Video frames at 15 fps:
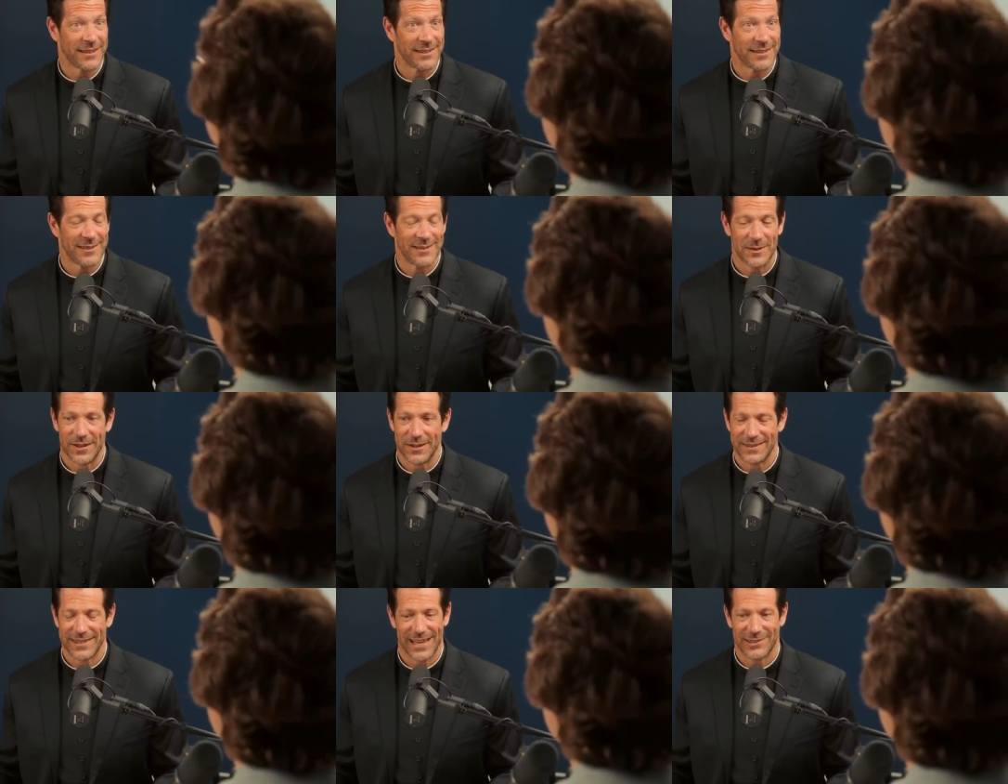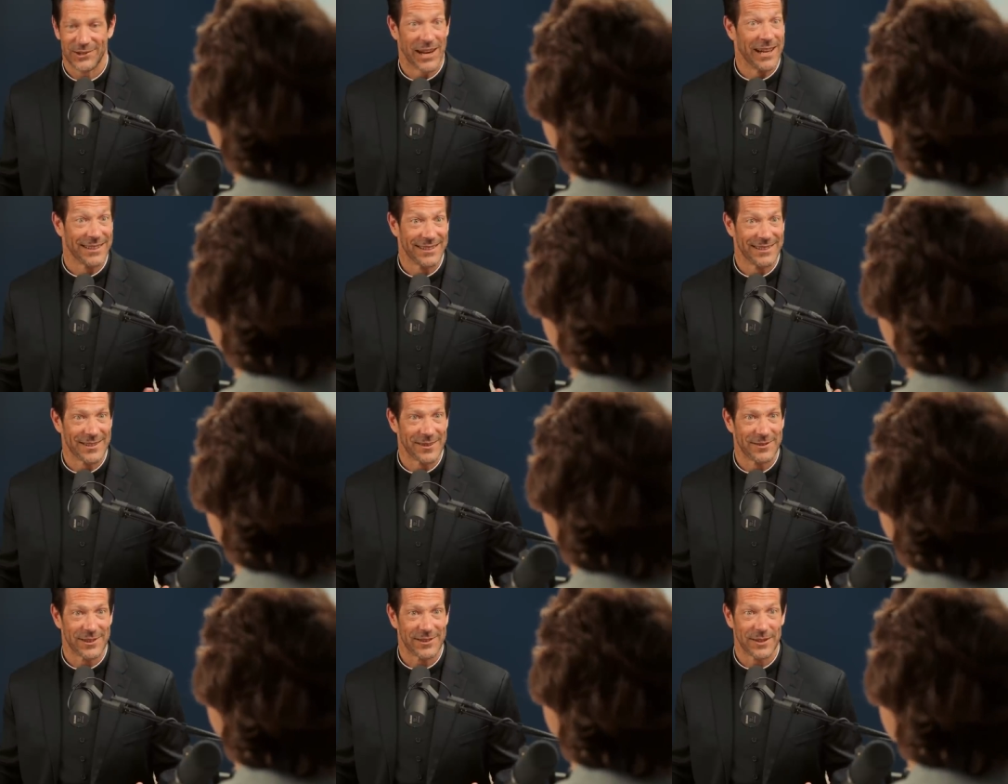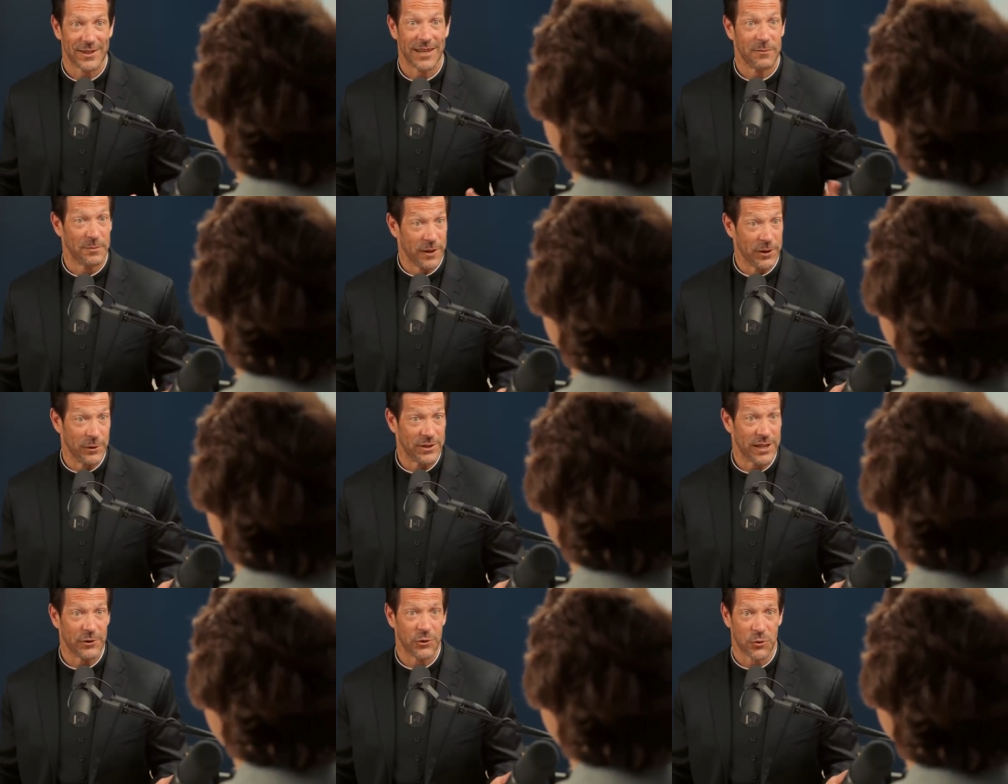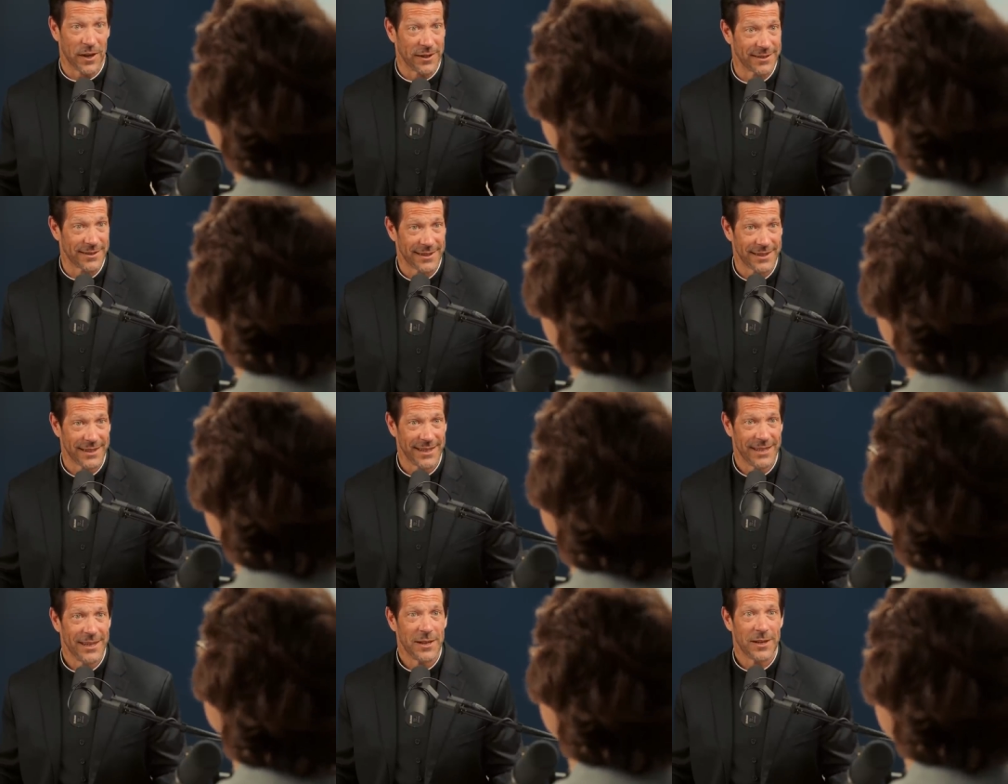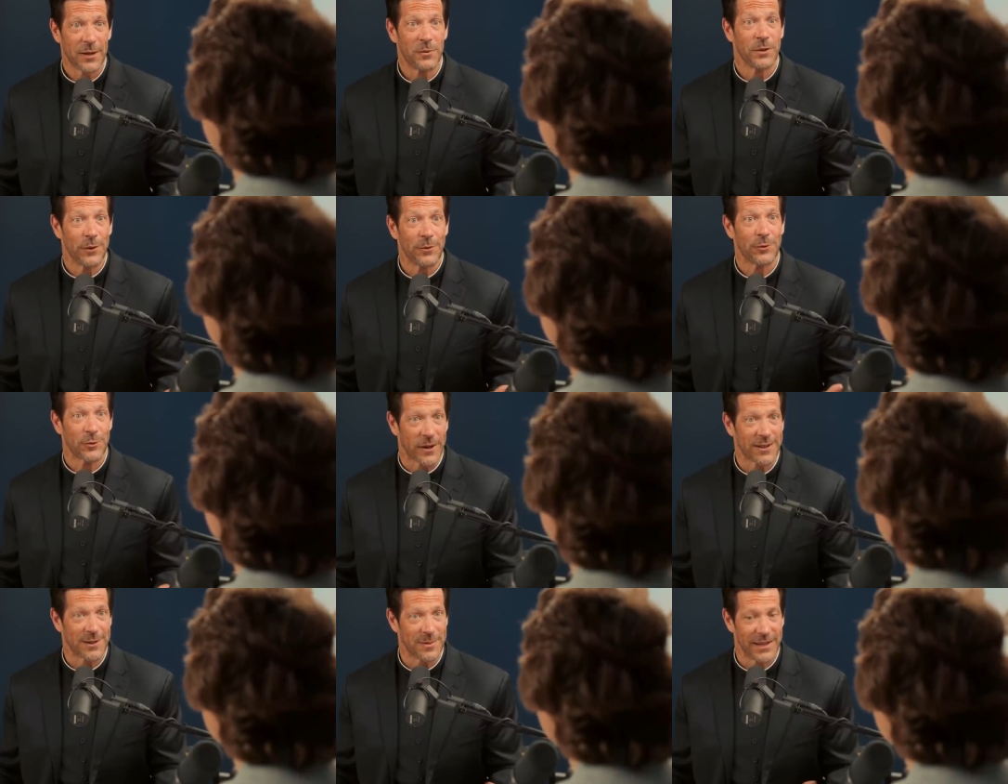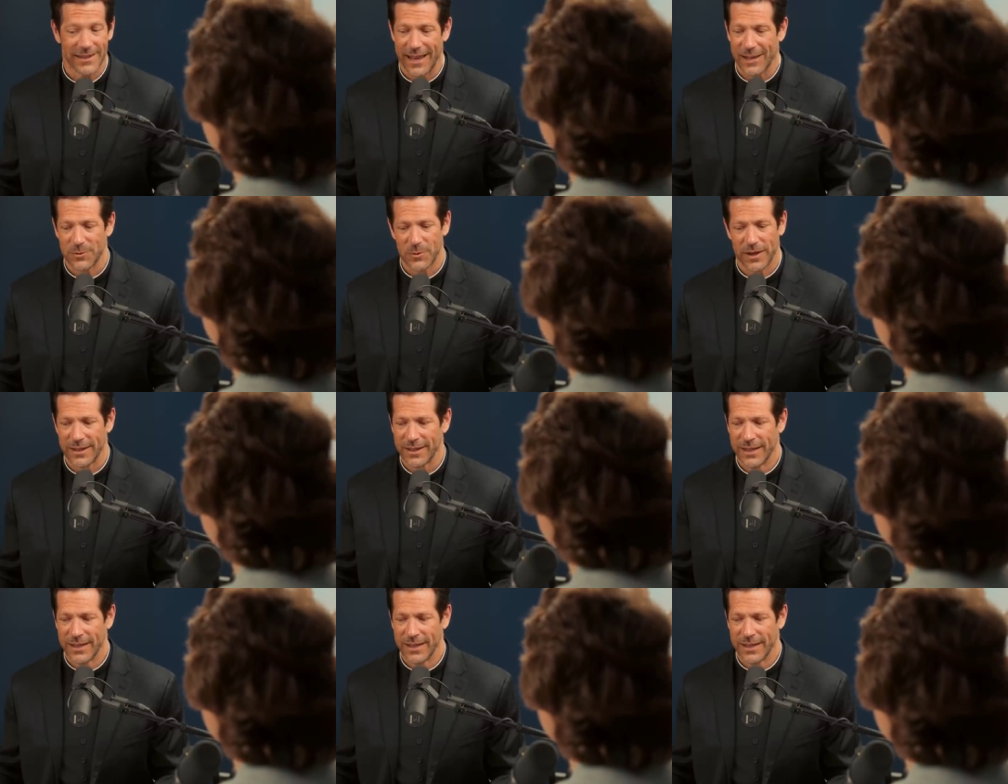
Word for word: Yeah, and so there's yeah. that challenge of just, okay, but you said trust. Mm-hmm. Like, will you trust me? And that's mm-hmm.